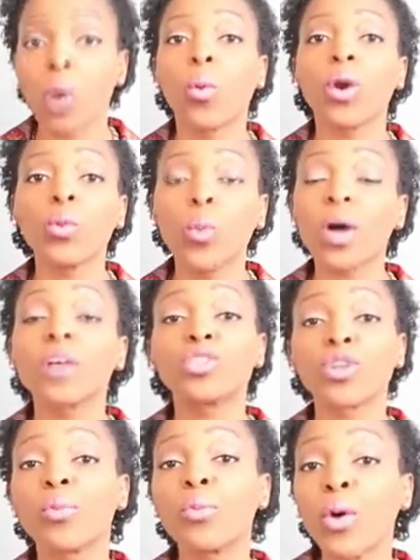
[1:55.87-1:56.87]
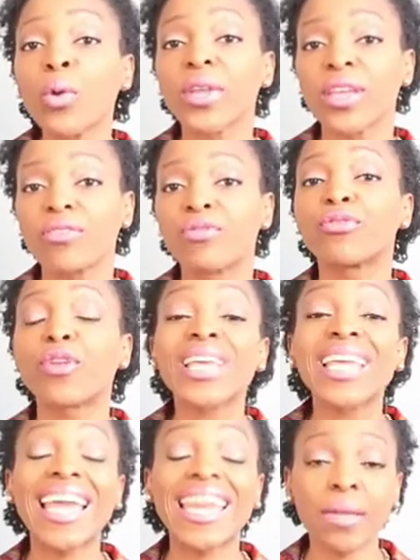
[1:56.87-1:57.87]
What was your motive for
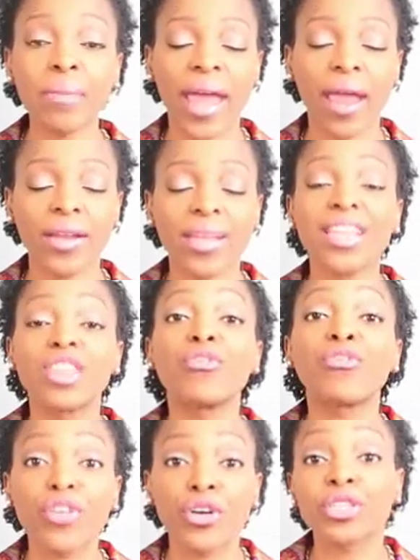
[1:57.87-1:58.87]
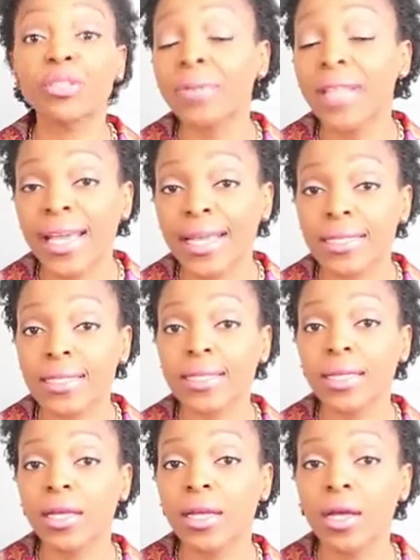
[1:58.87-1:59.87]
getting married in the first
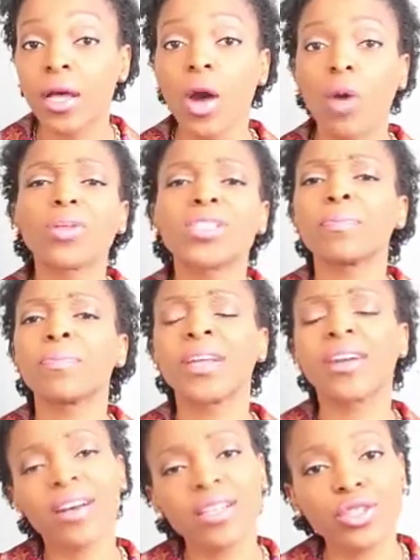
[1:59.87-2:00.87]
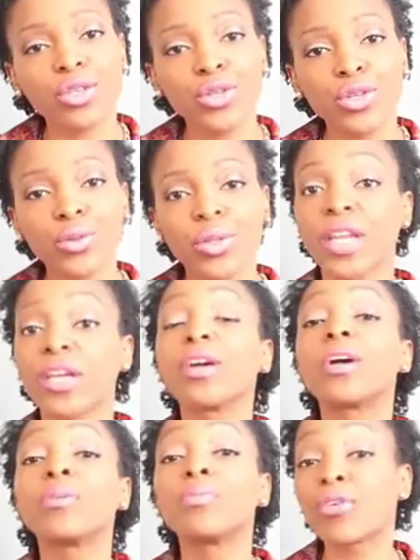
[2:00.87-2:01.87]
place? Was it because you knew they
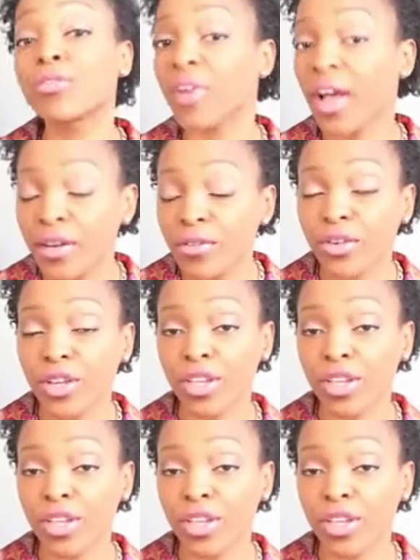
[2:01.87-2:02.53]
could provide for